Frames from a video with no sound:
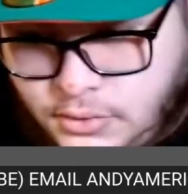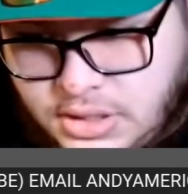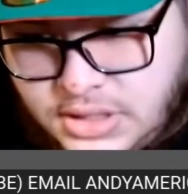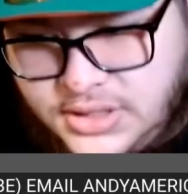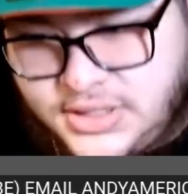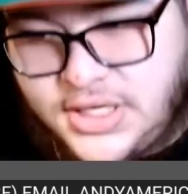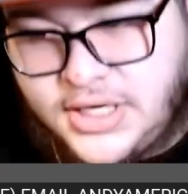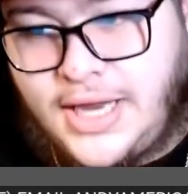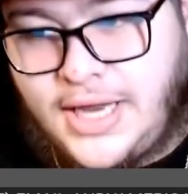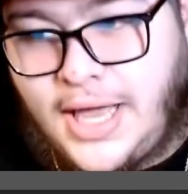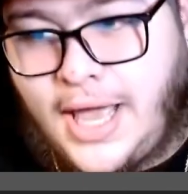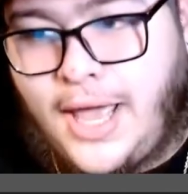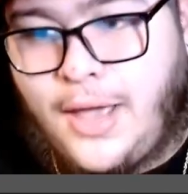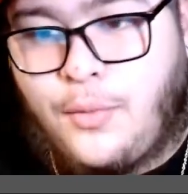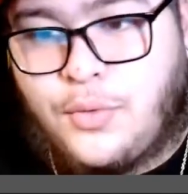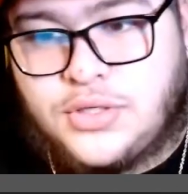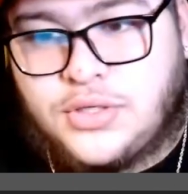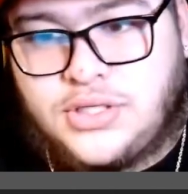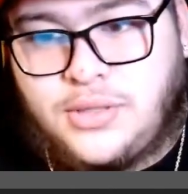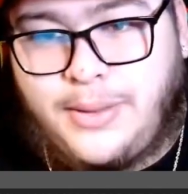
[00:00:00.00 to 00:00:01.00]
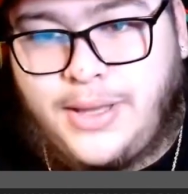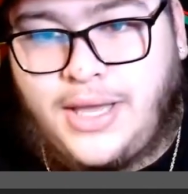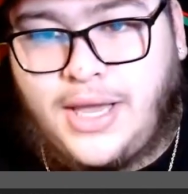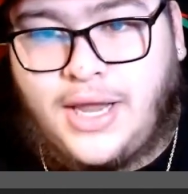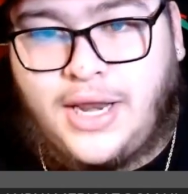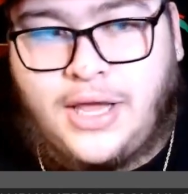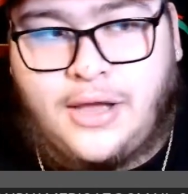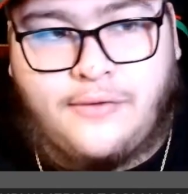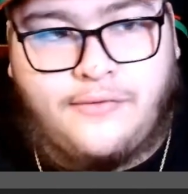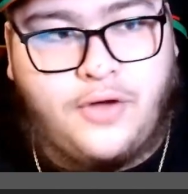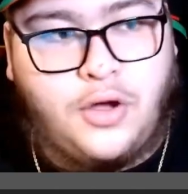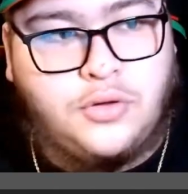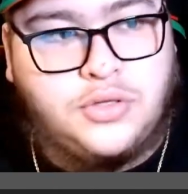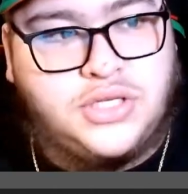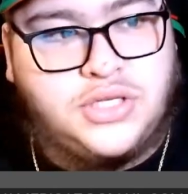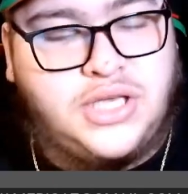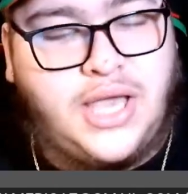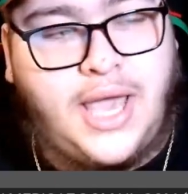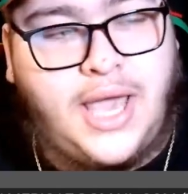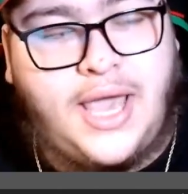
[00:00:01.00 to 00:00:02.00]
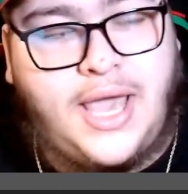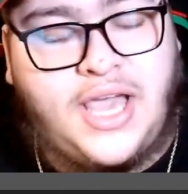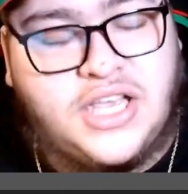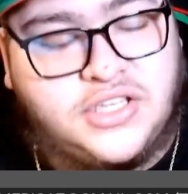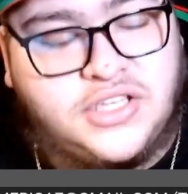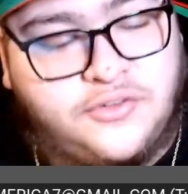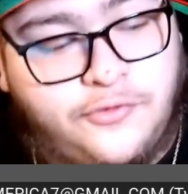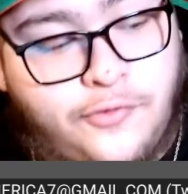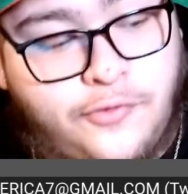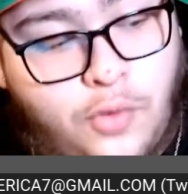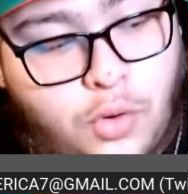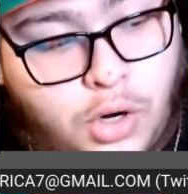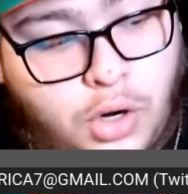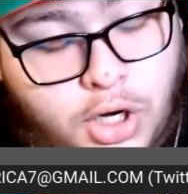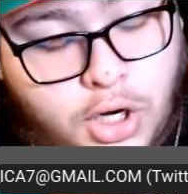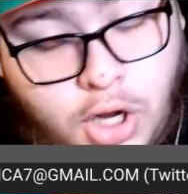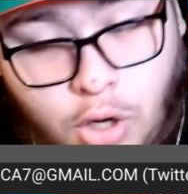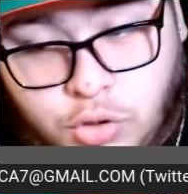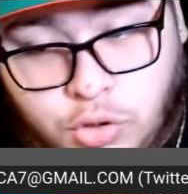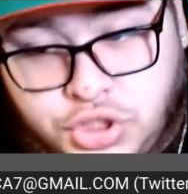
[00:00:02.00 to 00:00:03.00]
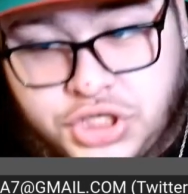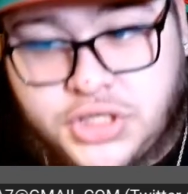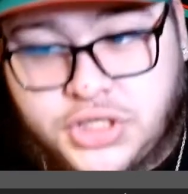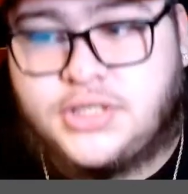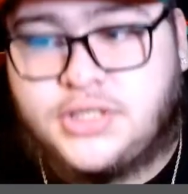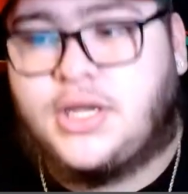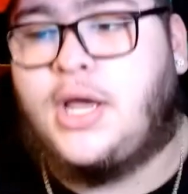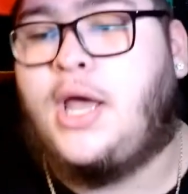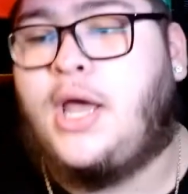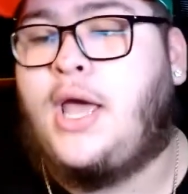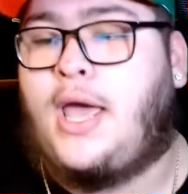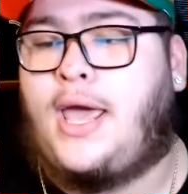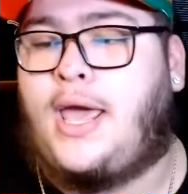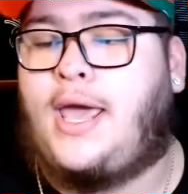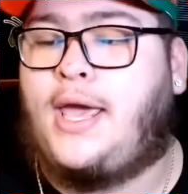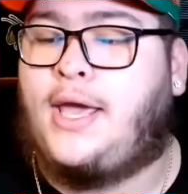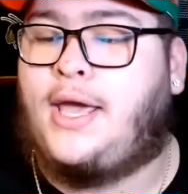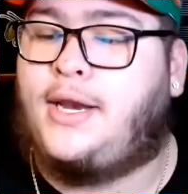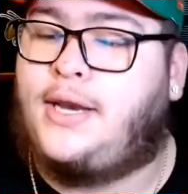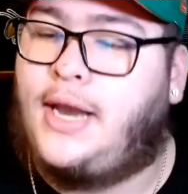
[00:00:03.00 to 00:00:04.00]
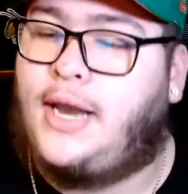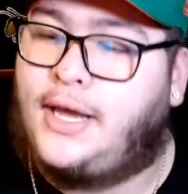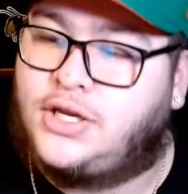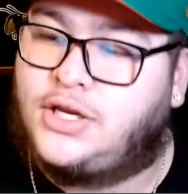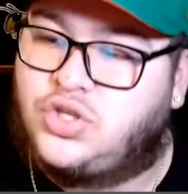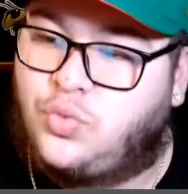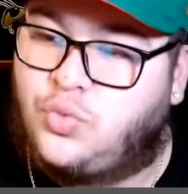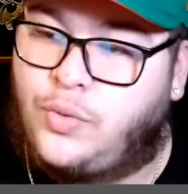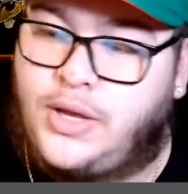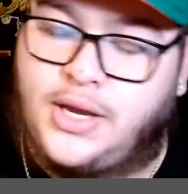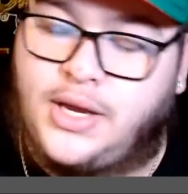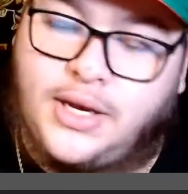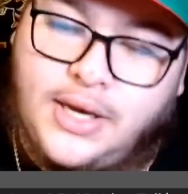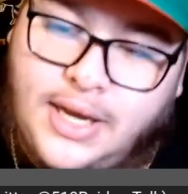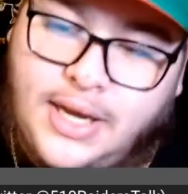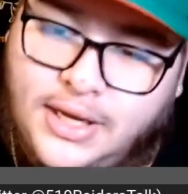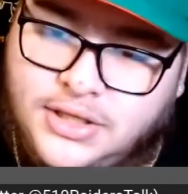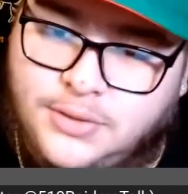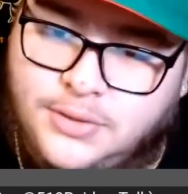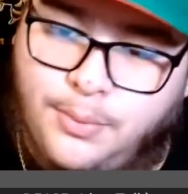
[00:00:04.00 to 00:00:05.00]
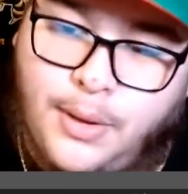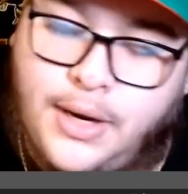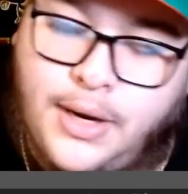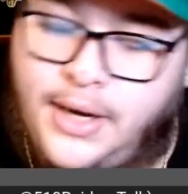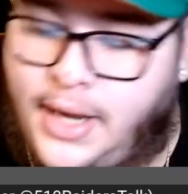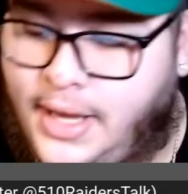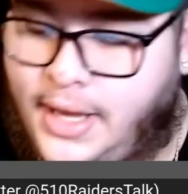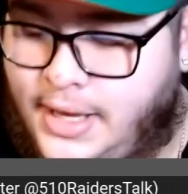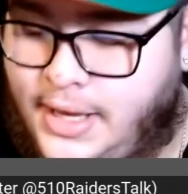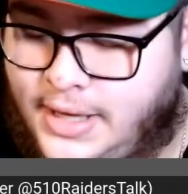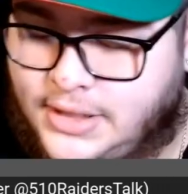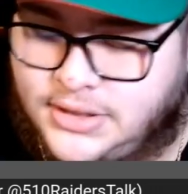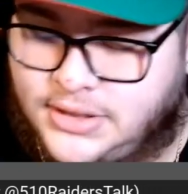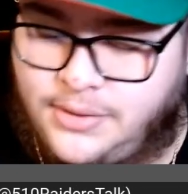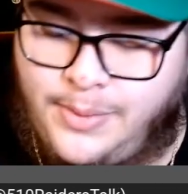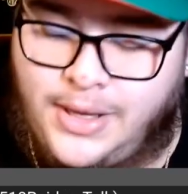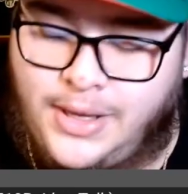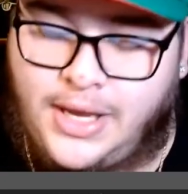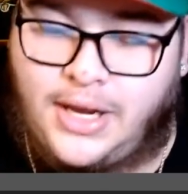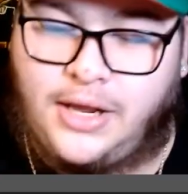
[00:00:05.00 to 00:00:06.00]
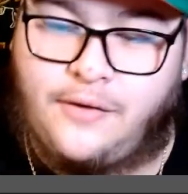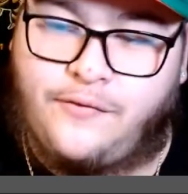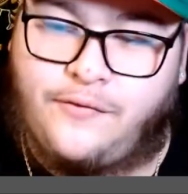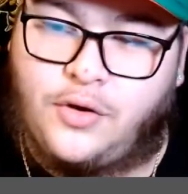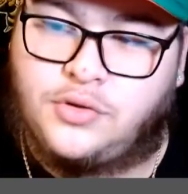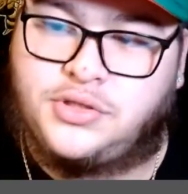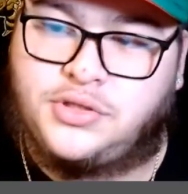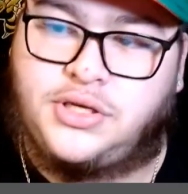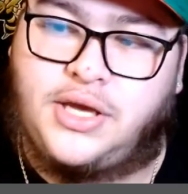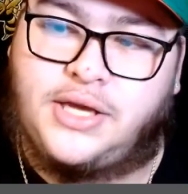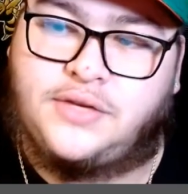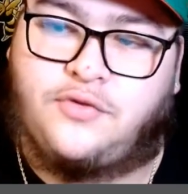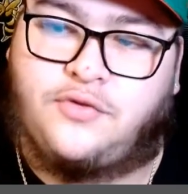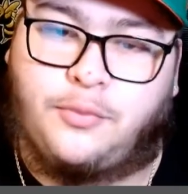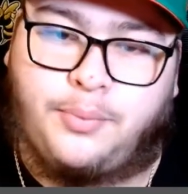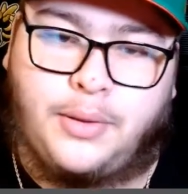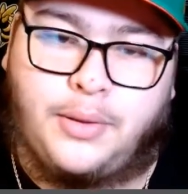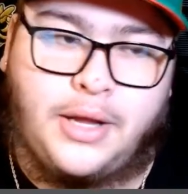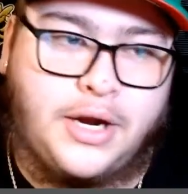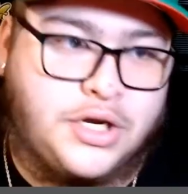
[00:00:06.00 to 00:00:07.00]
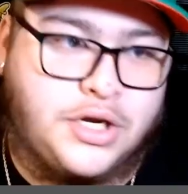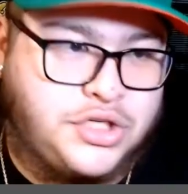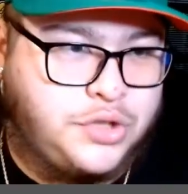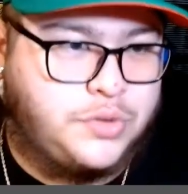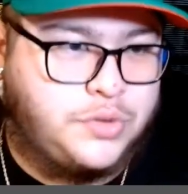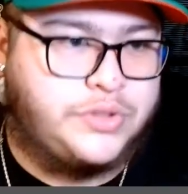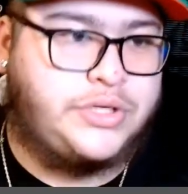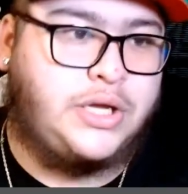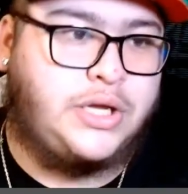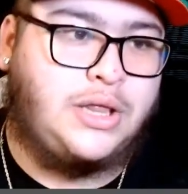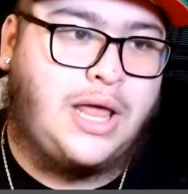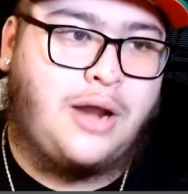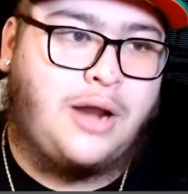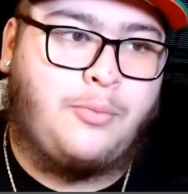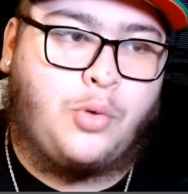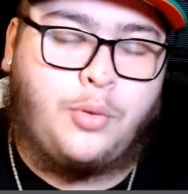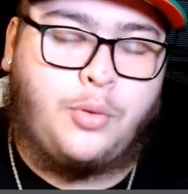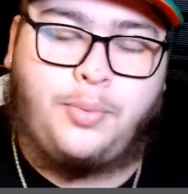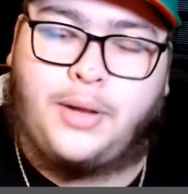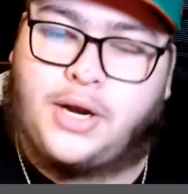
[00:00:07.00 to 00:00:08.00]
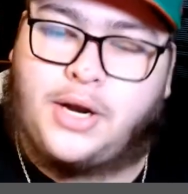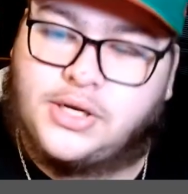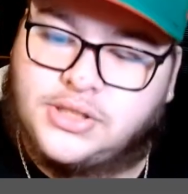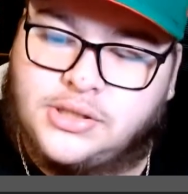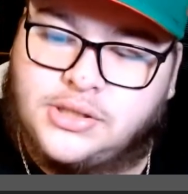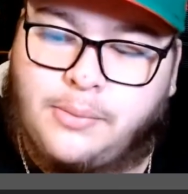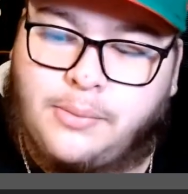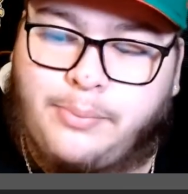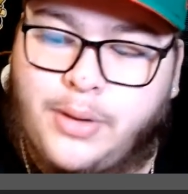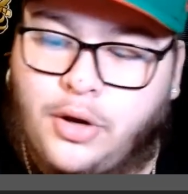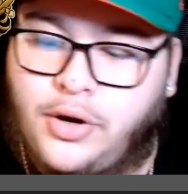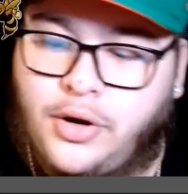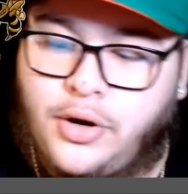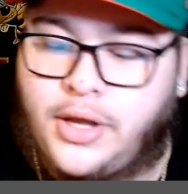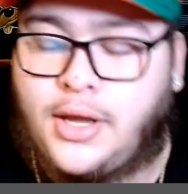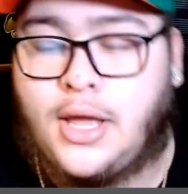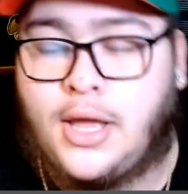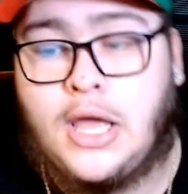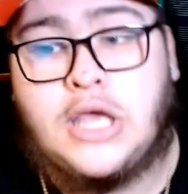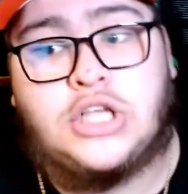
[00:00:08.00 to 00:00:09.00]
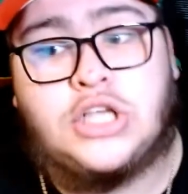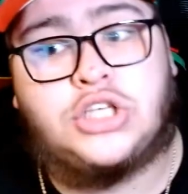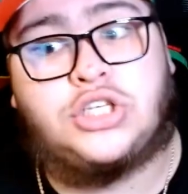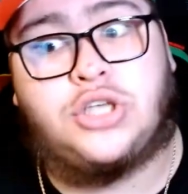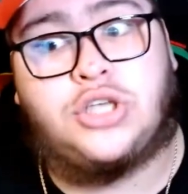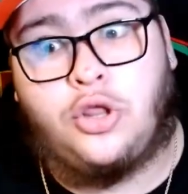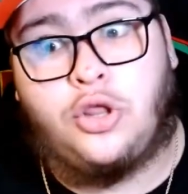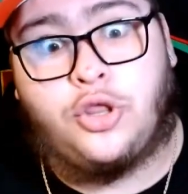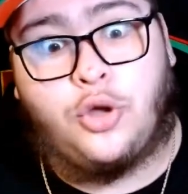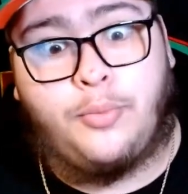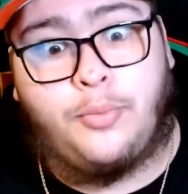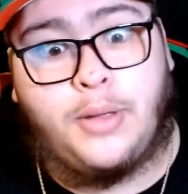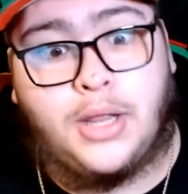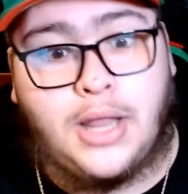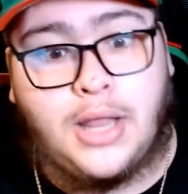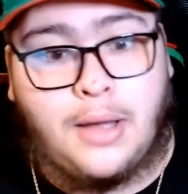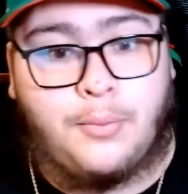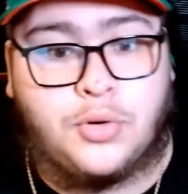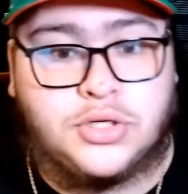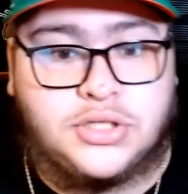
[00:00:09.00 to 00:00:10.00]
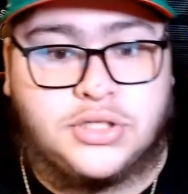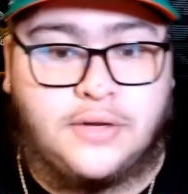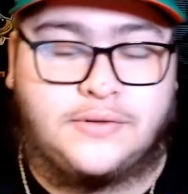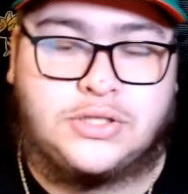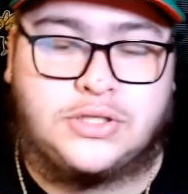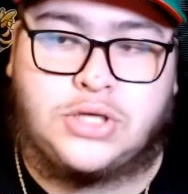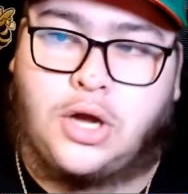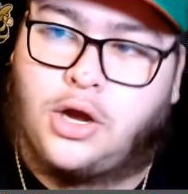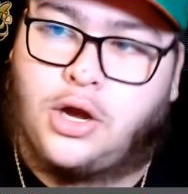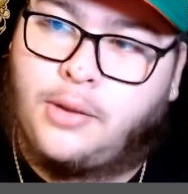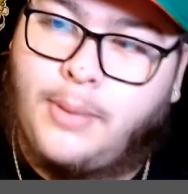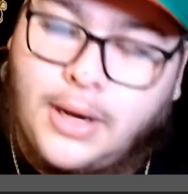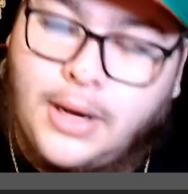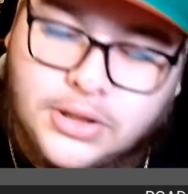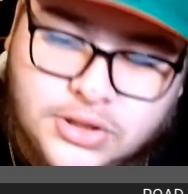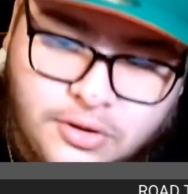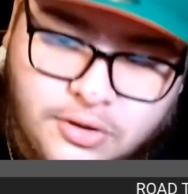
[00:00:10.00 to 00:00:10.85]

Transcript: Today was the beginning of OTAs for coaches, and next week, next Monday, is the beginning of OTAs for players. You'll see a lot of more players in the building, so there'll be a lot more stuff to talk about.